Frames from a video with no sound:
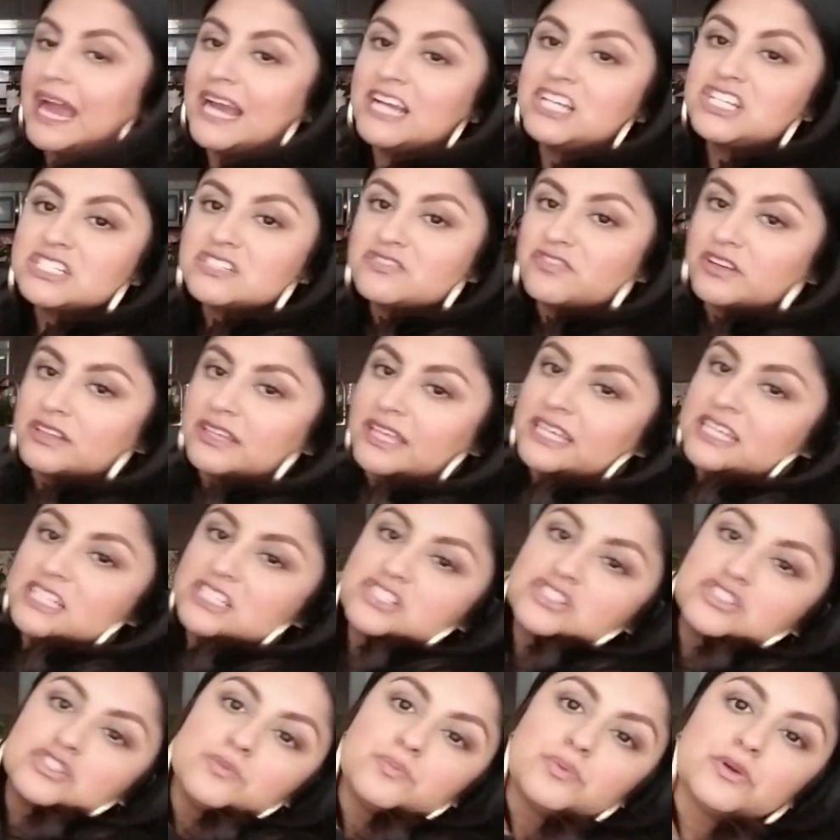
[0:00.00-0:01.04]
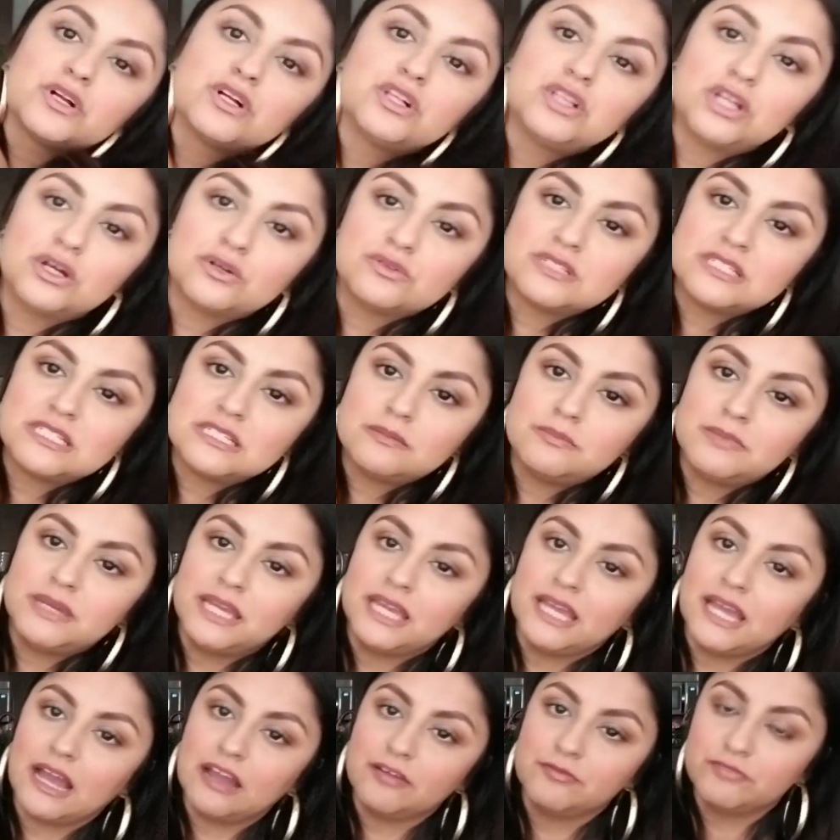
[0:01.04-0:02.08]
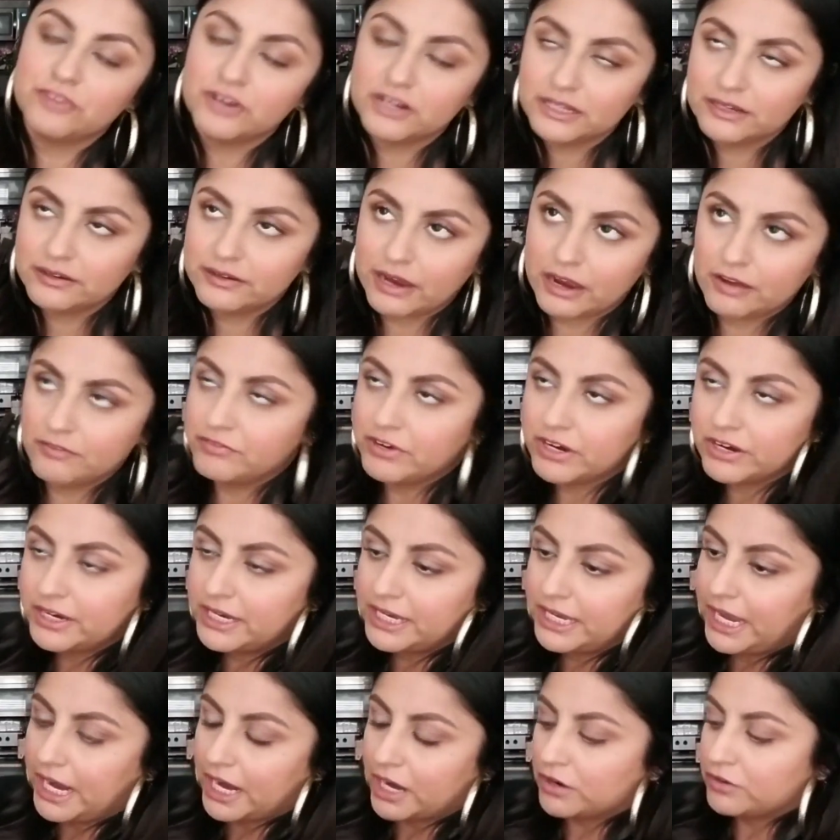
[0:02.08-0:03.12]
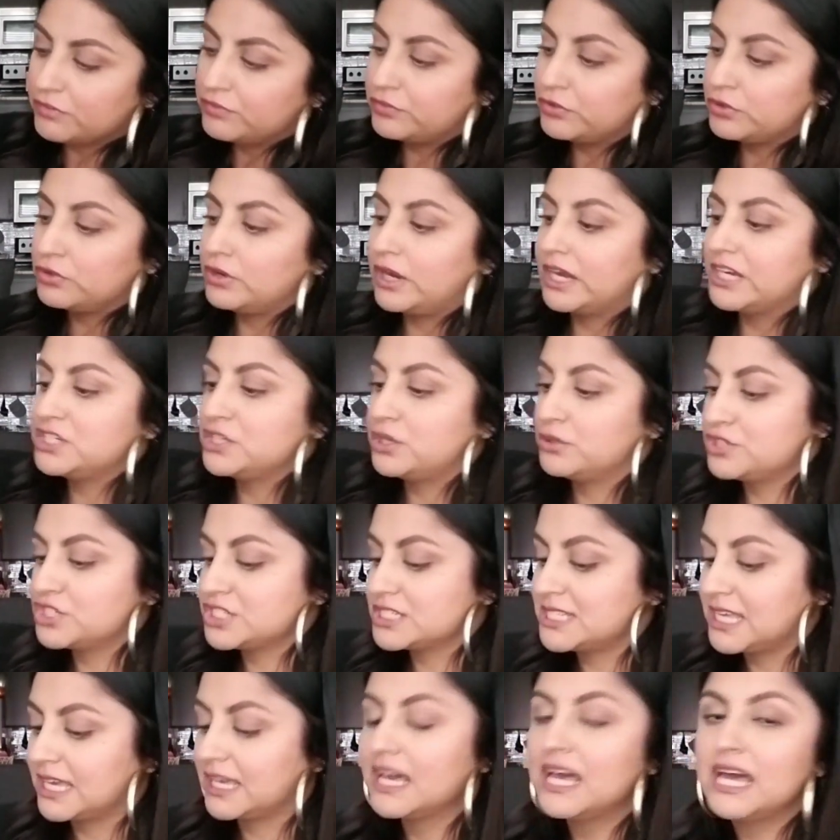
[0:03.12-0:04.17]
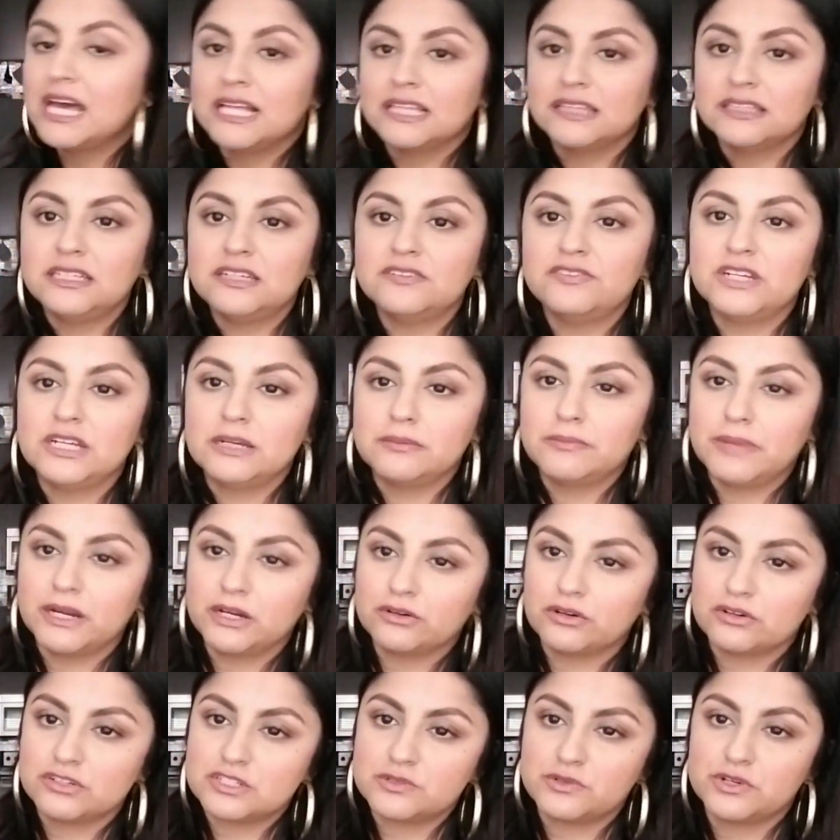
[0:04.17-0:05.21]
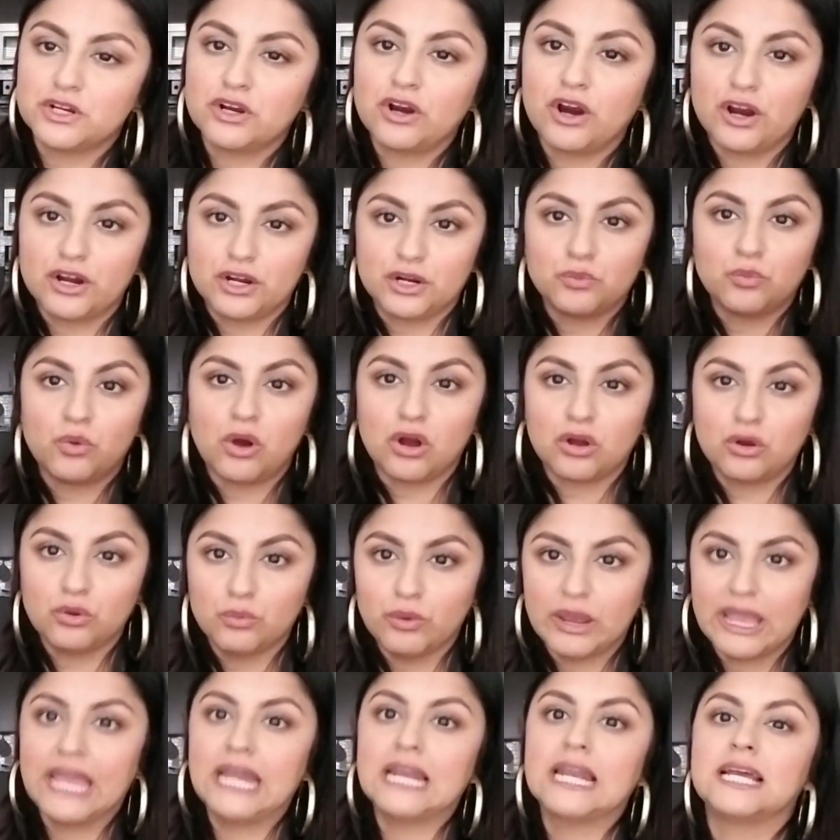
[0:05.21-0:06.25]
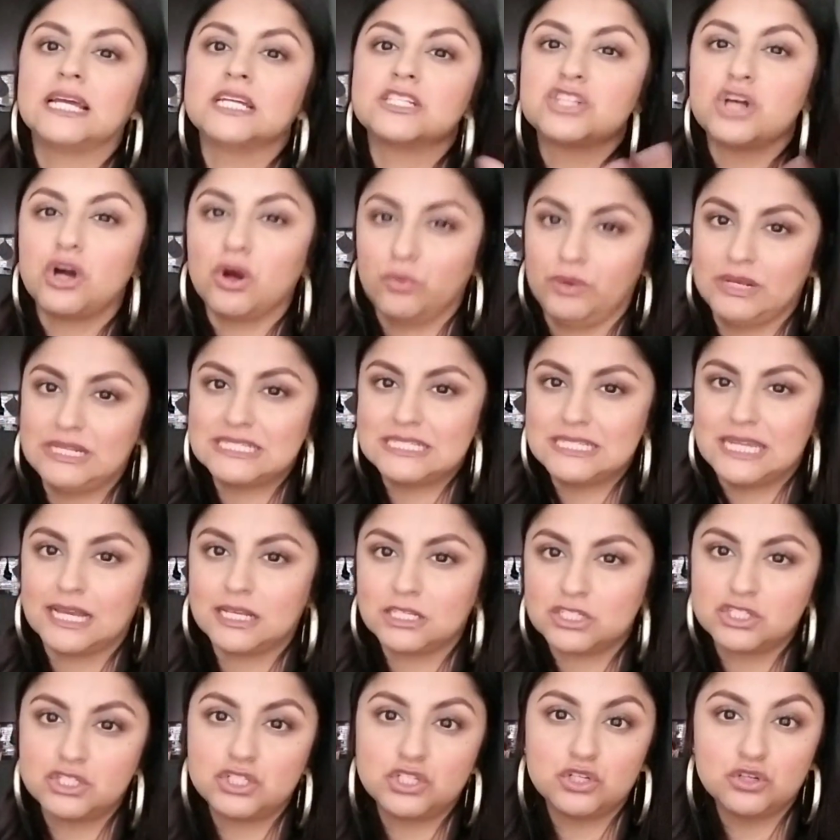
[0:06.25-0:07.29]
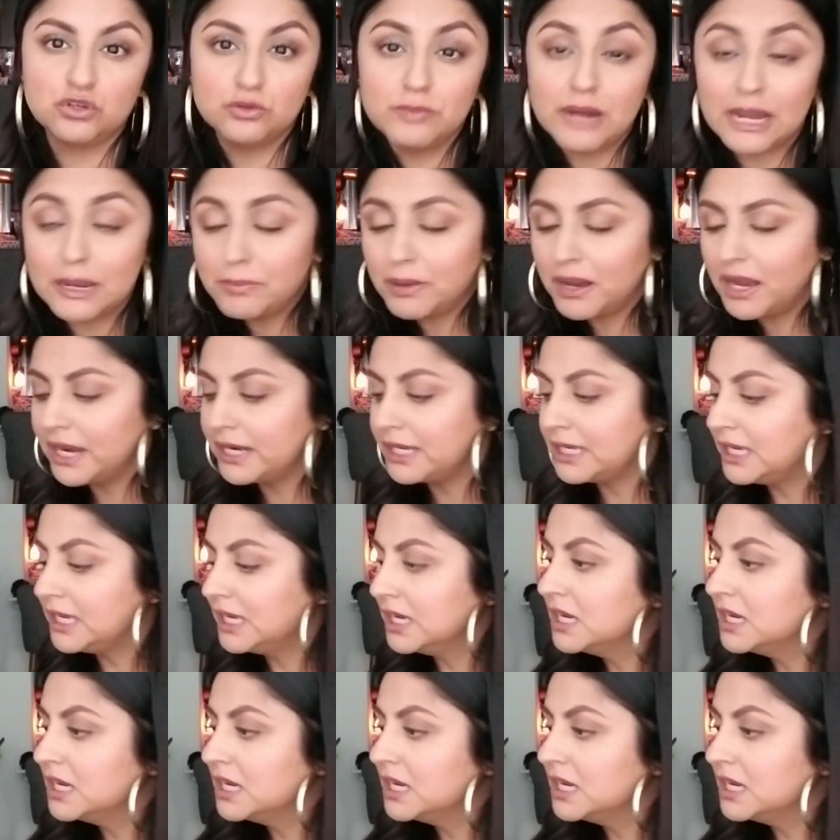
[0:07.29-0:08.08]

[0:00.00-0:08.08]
I just feel like it's super close to me. I'm very, I'm very careful. I don't just like leave it in my grocery cart and walk away. Like, it's always next to my body.